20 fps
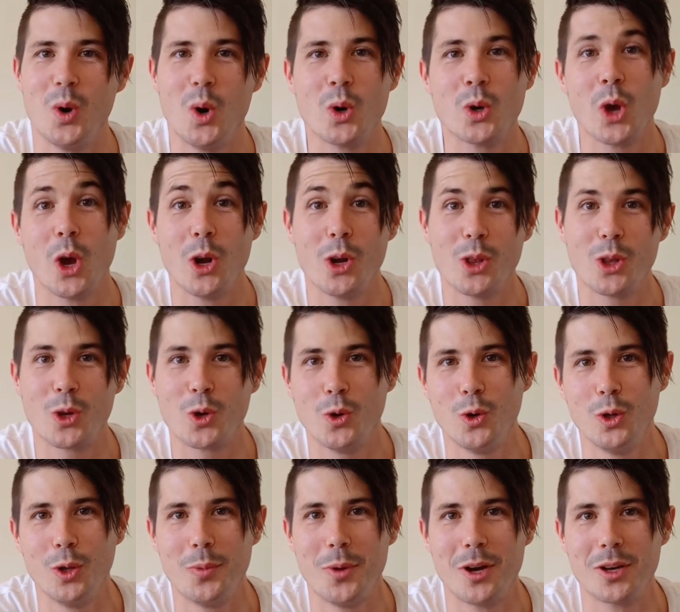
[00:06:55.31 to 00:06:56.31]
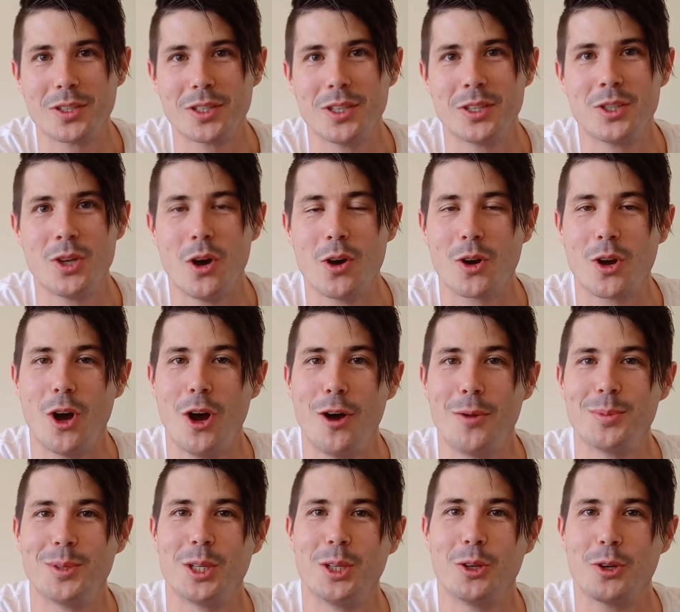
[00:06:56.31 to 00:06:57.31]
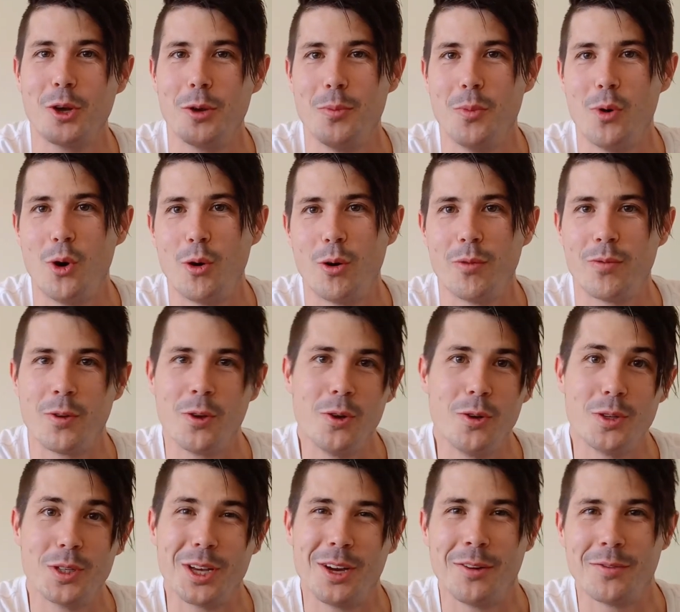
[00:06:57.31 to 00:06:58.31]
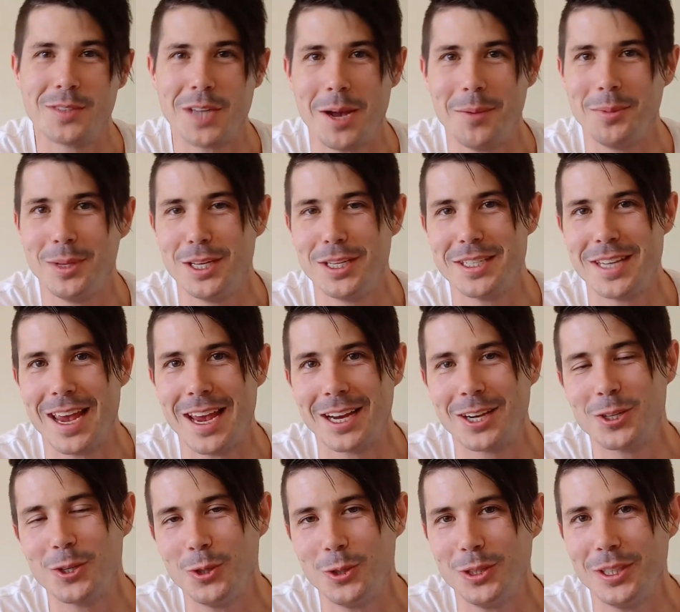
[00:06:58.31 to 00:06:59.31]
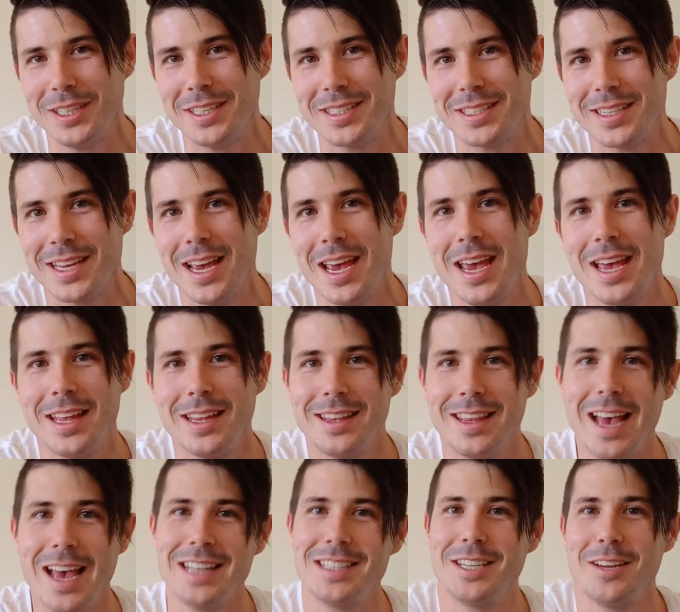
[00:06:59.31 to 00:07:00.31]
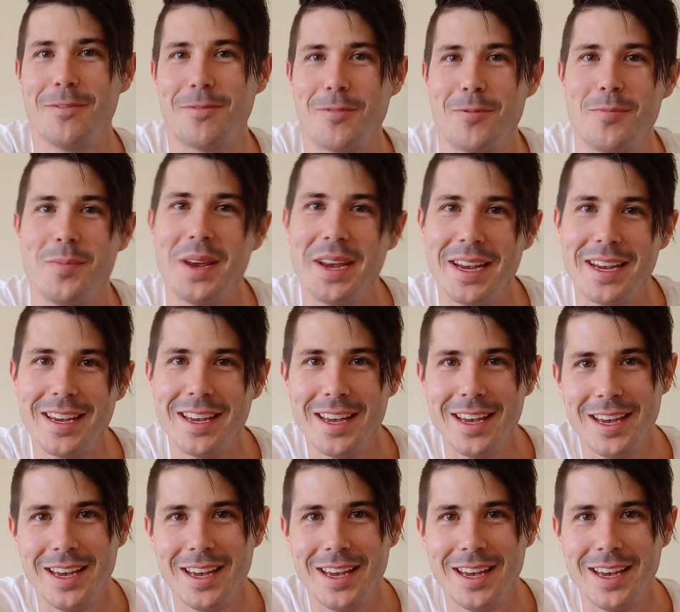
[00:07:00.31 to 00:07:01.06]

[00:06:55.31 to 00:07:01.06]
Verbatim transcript: or go to thecoolerbox.com to look at more reviews of tumblers and coolers. That's it from me.